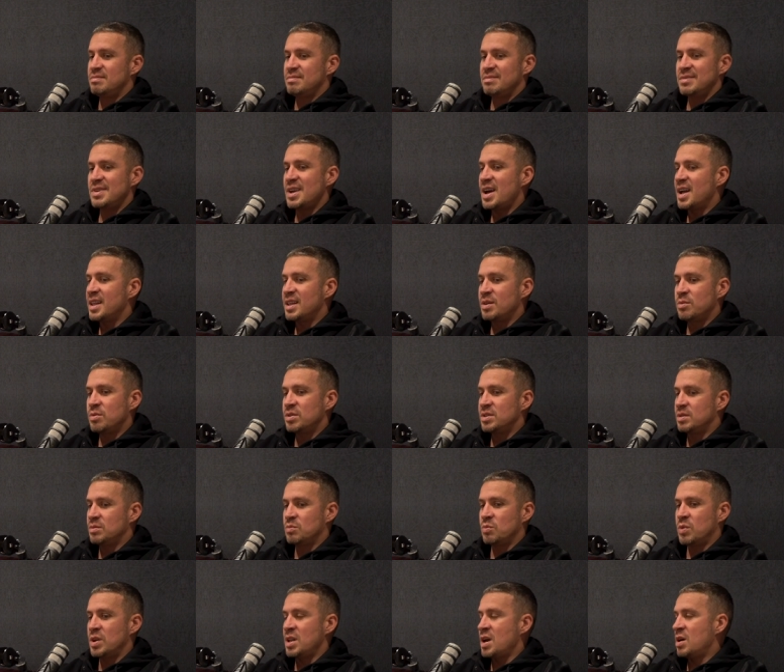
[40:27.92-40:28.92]
No, nah, there
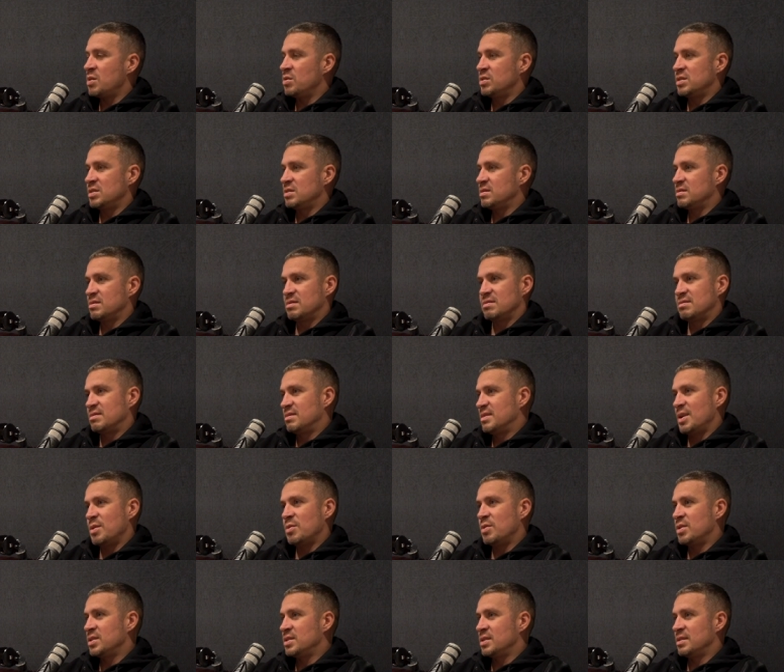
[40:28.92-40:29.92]
wasn't when I was
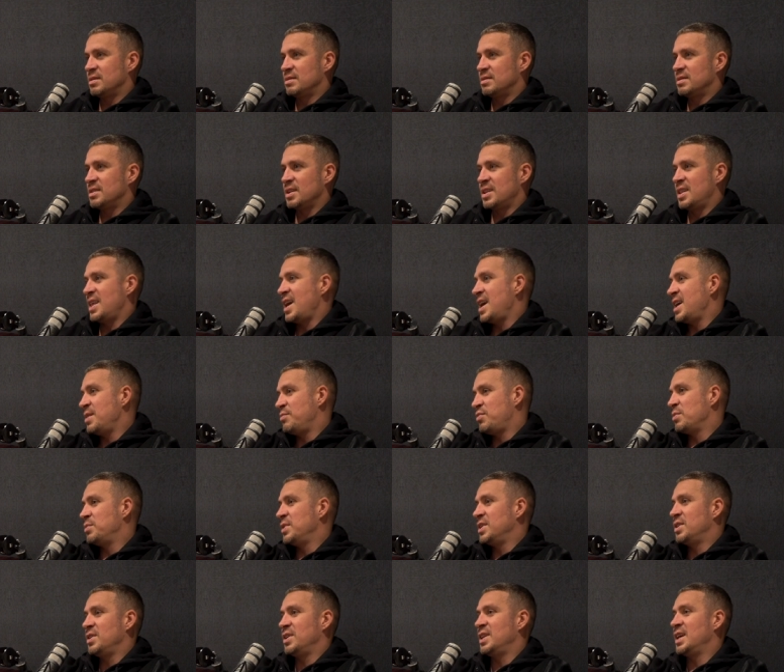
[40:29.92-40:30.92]
it wasn't. So they
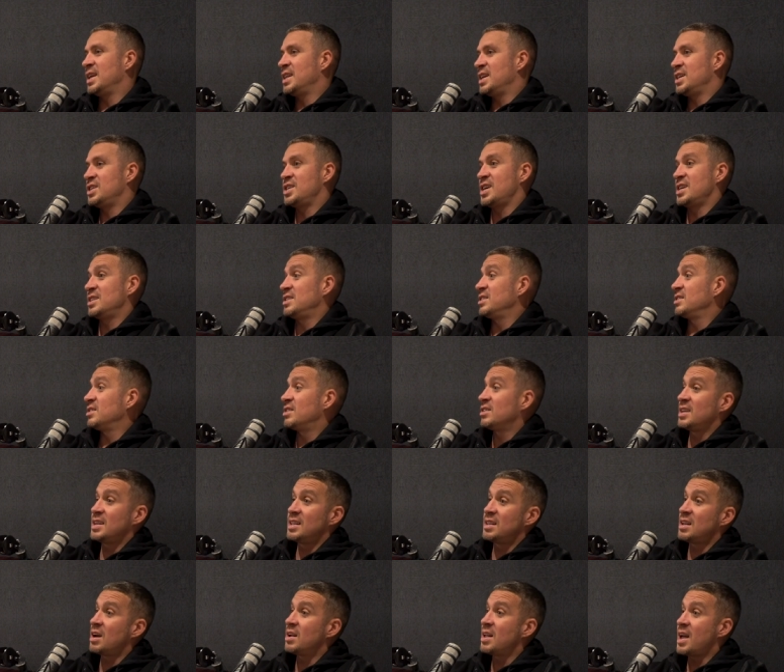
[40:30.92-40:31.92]
probably did the initiation because
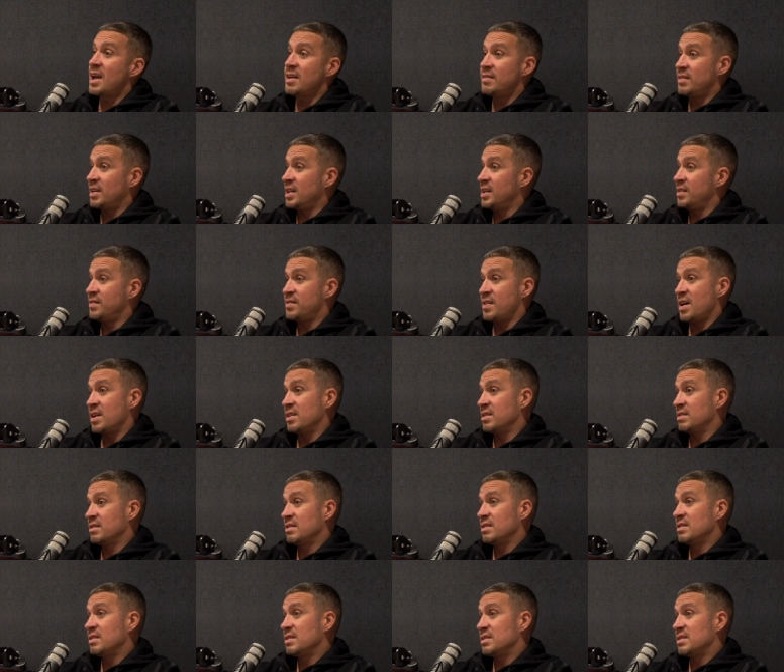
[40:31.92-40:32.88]
they don't have any fun.